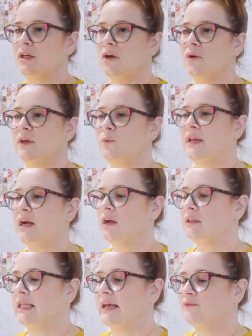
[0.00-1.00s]
so that
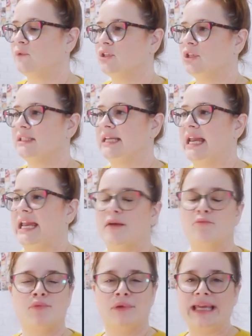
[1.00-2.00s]
we are left with just
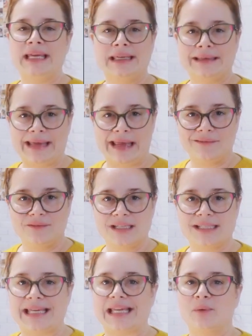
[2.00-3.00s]
a blank
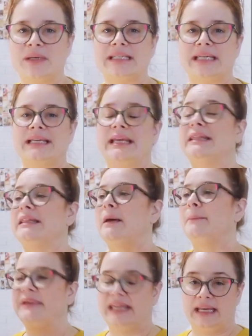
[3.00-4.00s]
canvas like we did
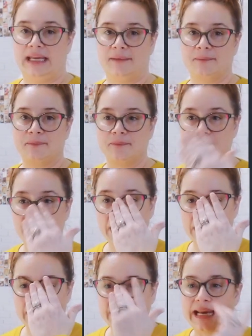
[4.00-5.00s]
in the beginning.
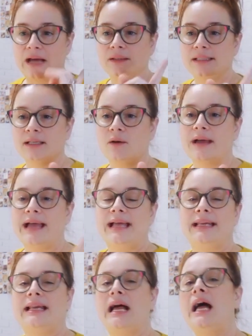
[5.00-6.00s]
Now let's go
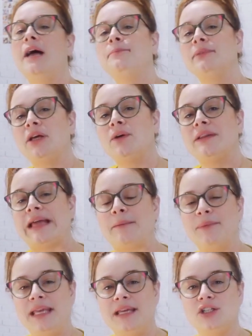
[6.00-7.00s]
ahead and
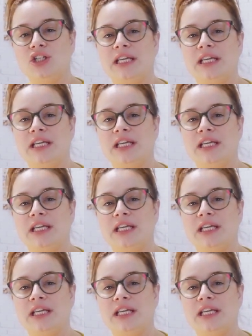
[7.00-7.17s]
upload that